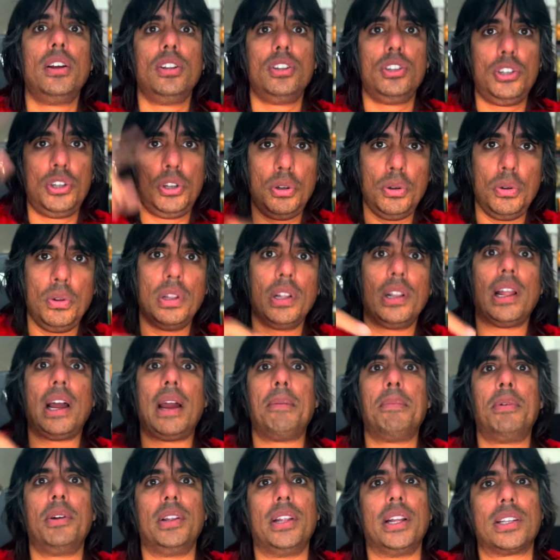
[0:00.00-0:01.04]
to the
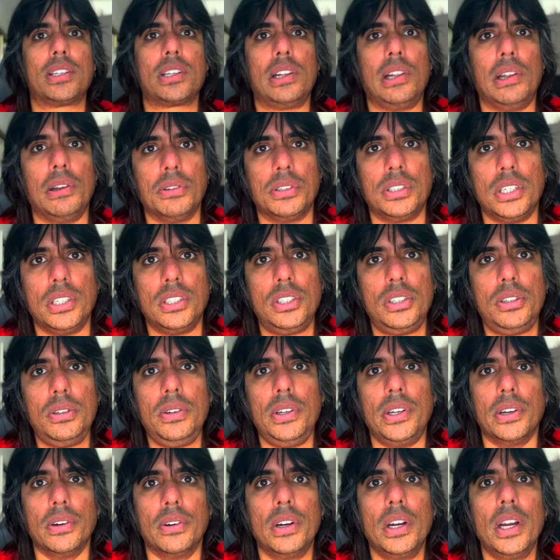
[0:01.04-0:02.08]
library that's closest to
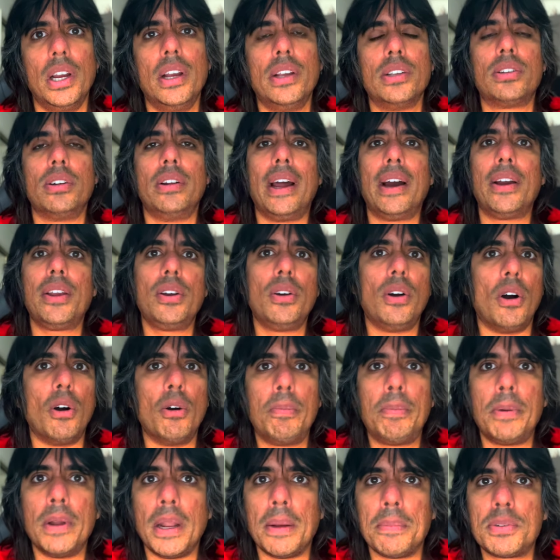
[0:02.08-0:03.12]
you. So now you
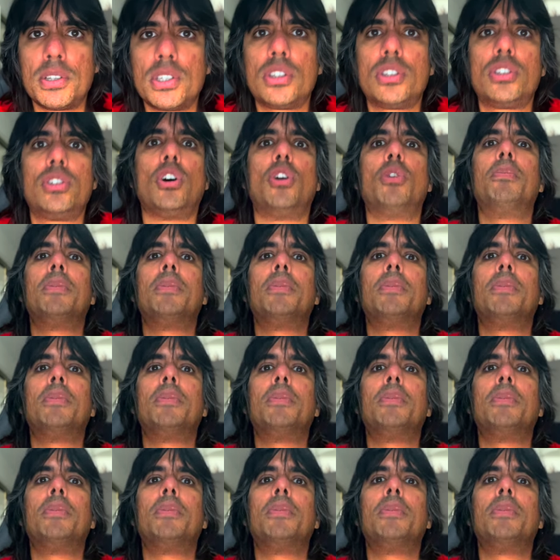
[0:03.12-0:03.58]
open up so